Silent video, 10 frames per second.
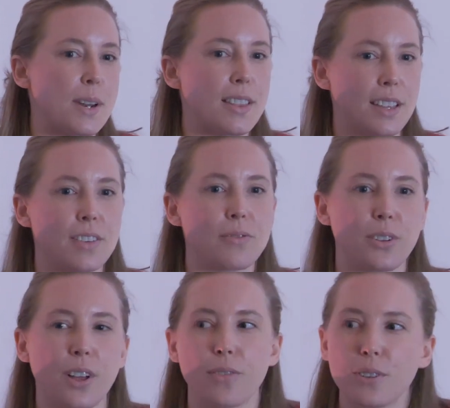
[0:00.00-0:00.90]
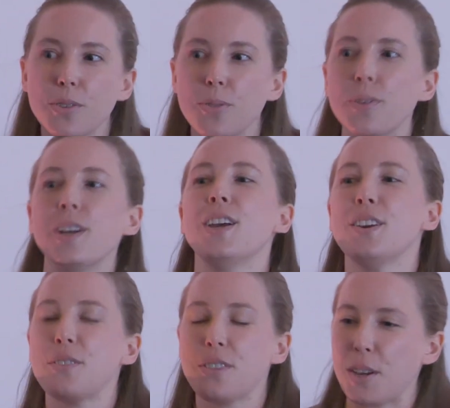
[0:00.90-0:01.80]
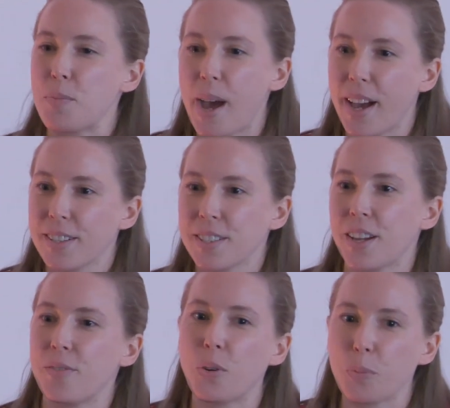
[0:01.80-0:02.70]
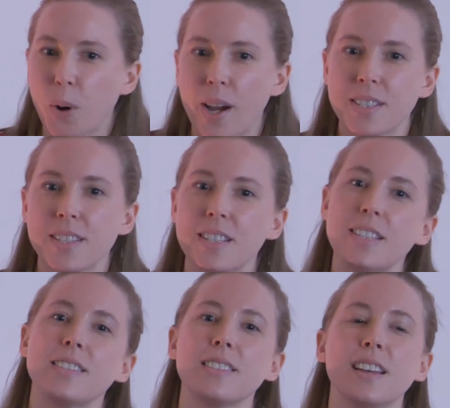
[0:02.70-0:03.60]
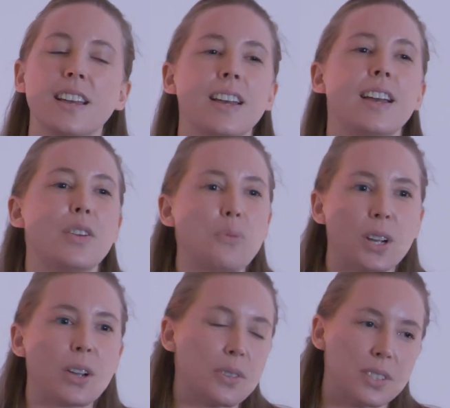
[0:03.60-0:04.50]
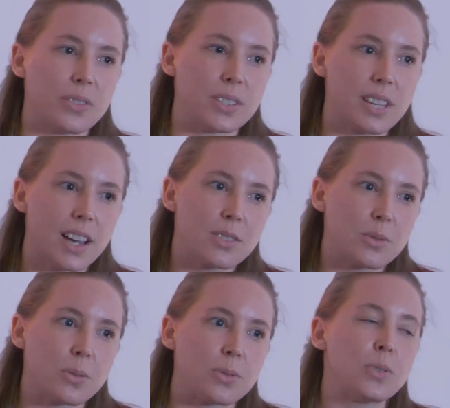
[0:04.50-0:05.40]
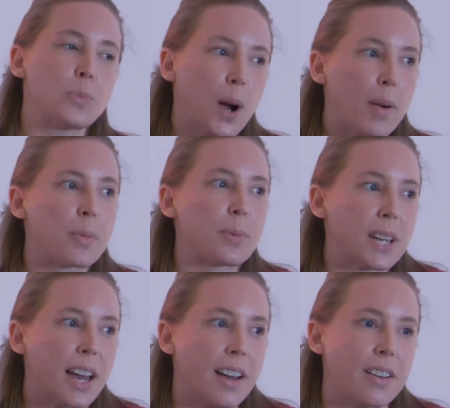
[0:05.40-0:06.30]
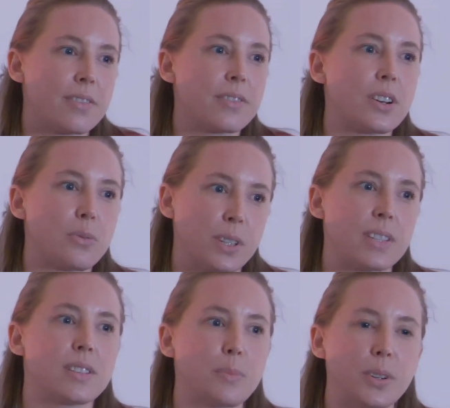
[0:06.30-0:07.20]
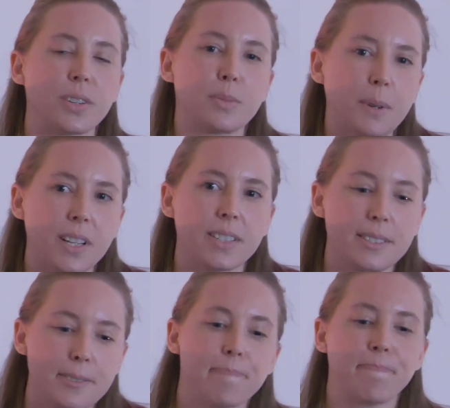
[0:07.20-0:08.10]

And I think for a lot of you, if you think back to kind of old processes and working with different SaaS tools, you probably have a really similar experience.